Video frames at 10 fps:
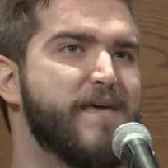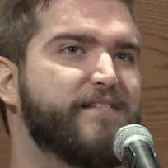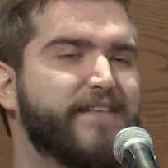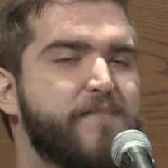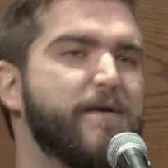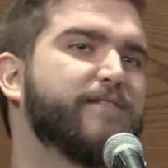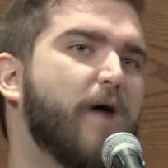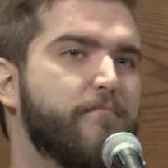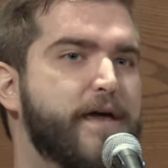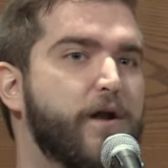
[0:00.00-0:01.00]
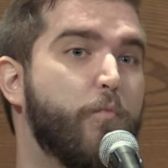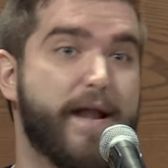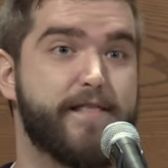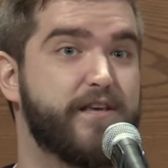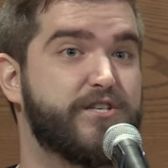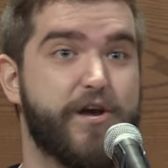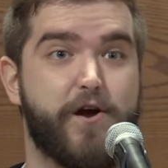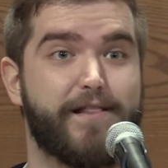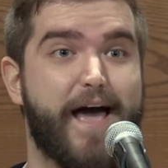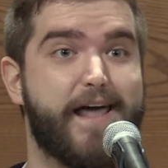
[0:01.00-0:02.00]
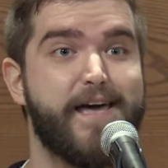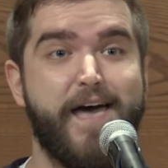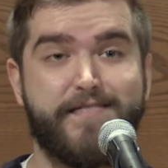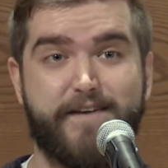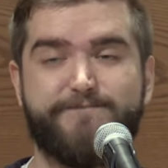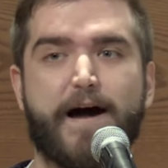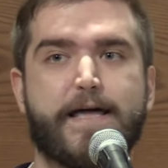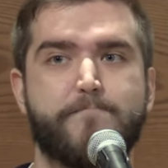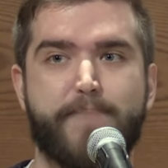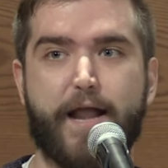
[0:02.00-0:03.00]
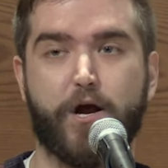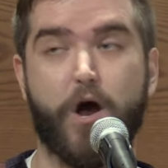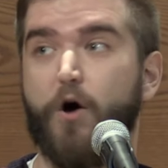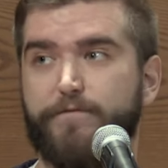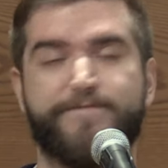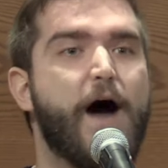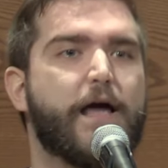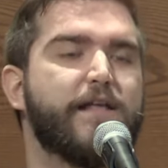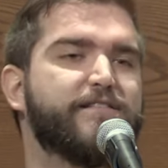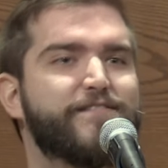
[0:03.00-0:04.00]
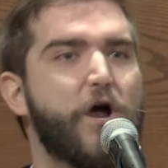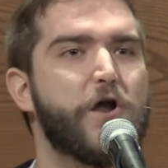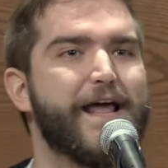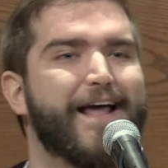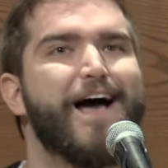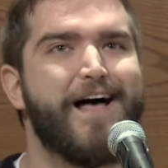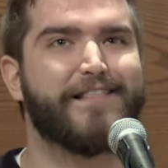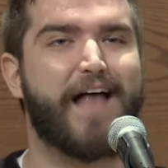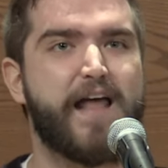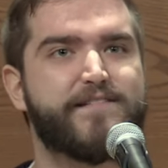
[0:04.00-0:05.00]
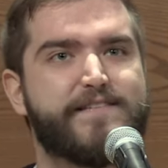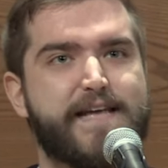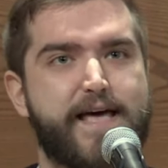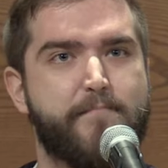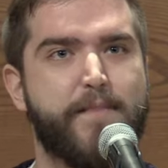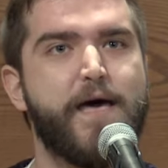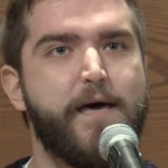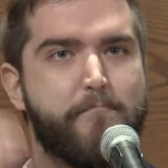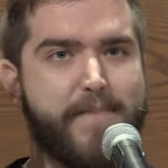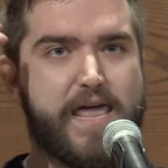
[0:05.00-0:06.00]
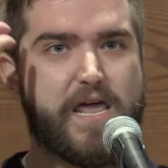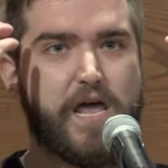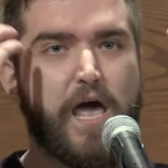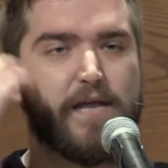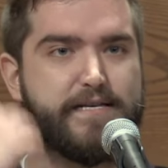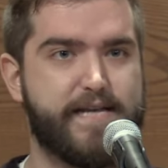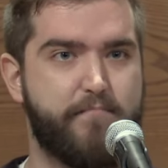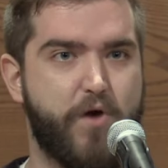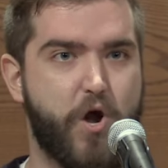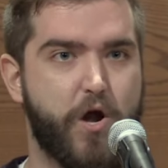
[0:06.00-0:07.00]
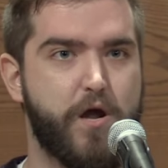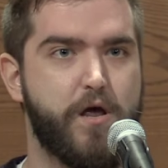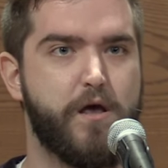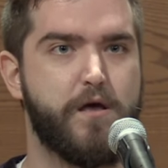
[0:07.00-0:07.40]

me sleeping's probably gonna win it this year, and like, they fucking better. Oh fuck, it's starting. Lights dim, me dimmer.